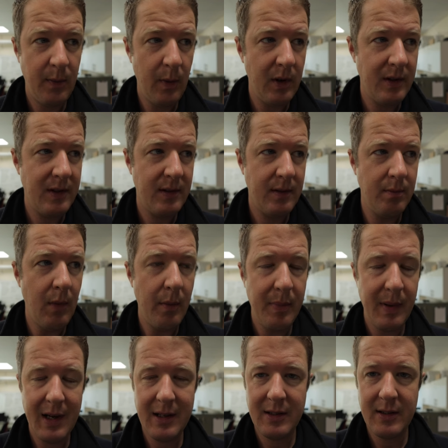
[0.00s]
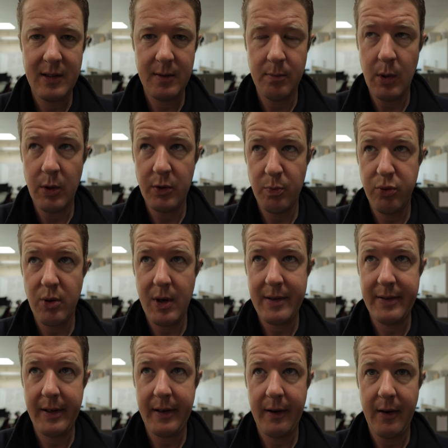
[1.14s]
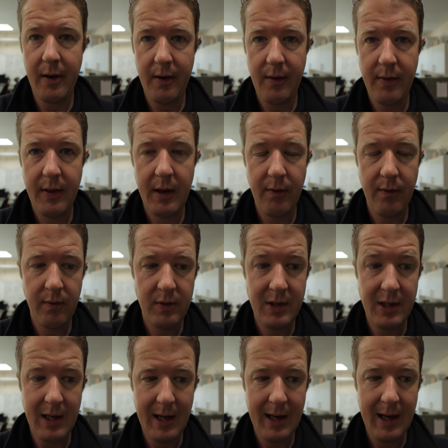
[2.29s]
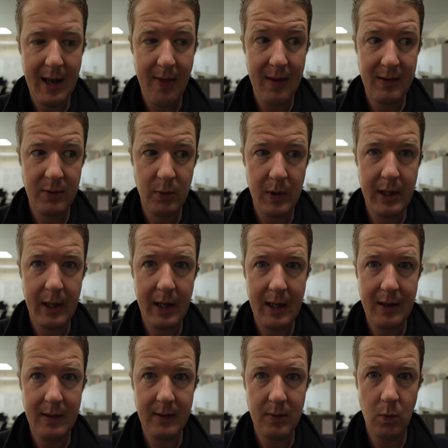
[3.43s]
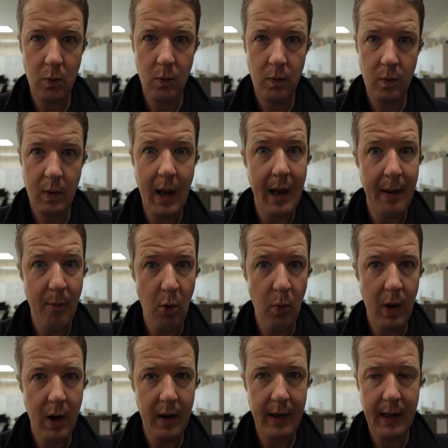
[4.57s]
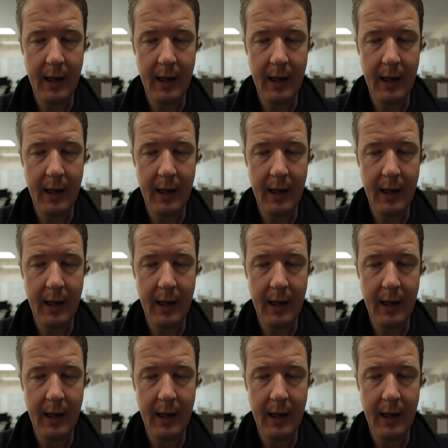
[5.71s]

To be honest, my biggest, most pressing kind of thing today and this week is getting more work